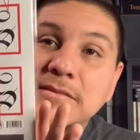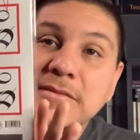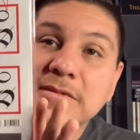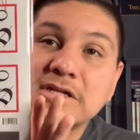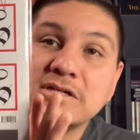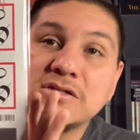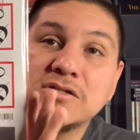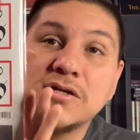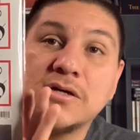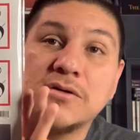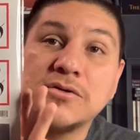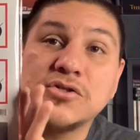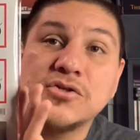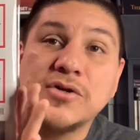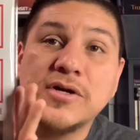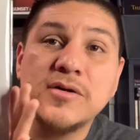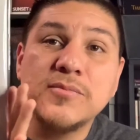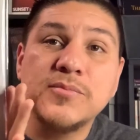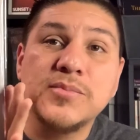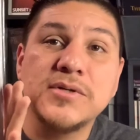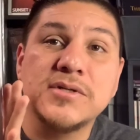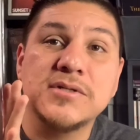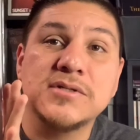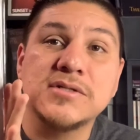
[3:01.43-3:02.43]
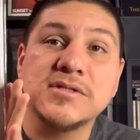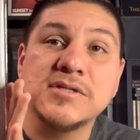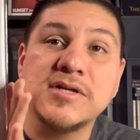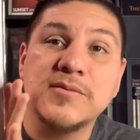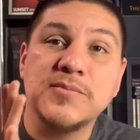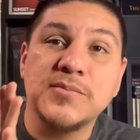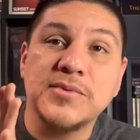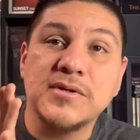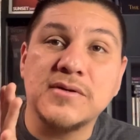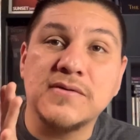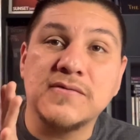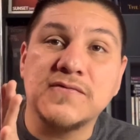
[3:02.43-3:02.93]
So I'll try to put a
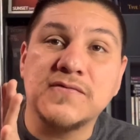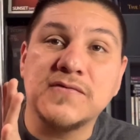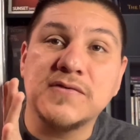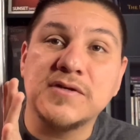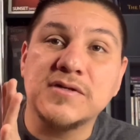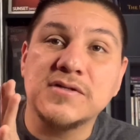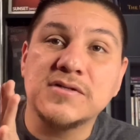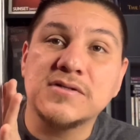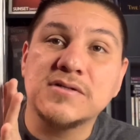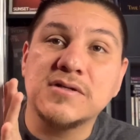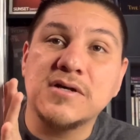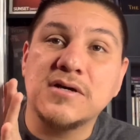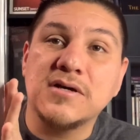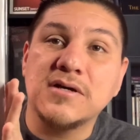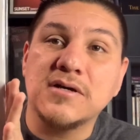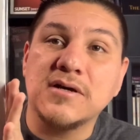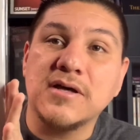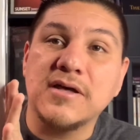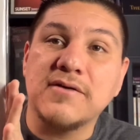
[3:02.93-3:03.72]
snippet of this song.